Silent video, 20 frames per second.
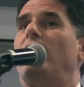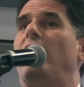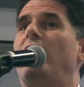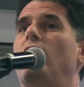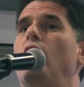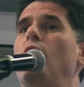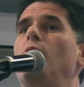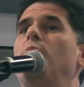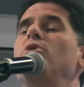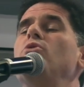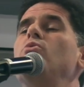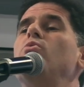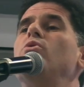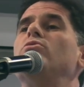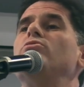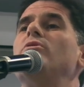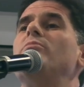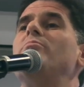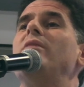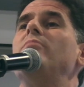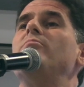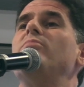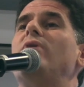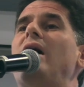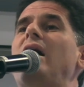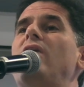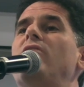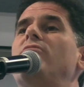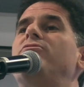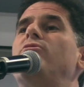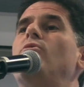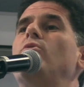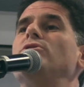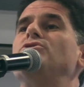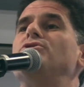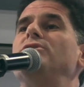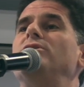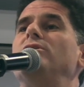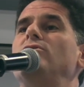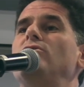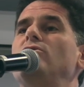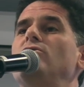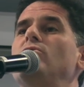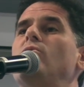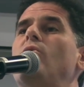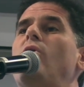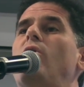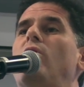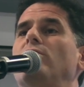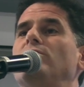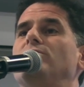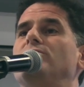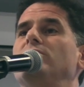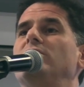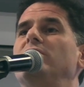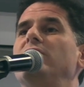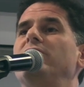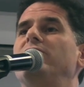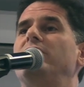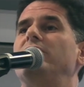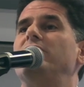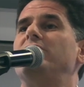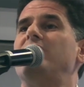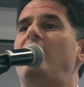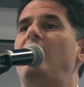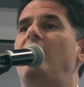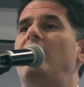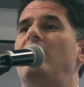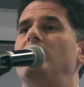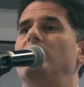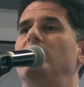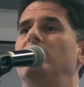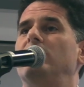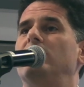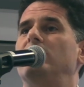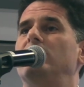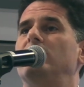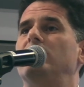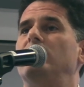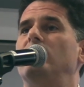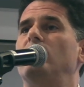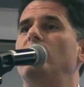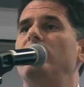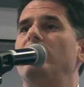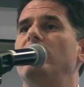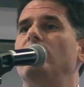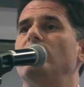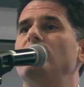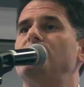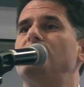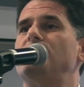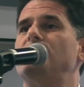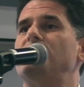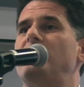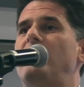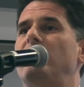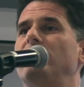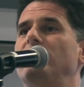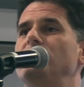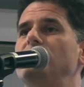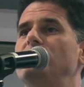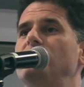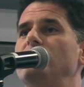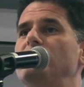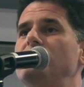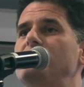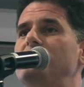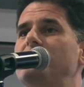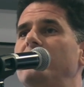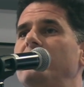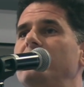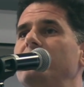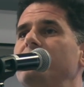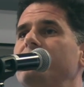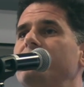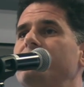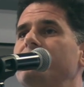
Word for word: I hope you will remember how fortunate you are to live at a time when there is a sovereign Jewish state.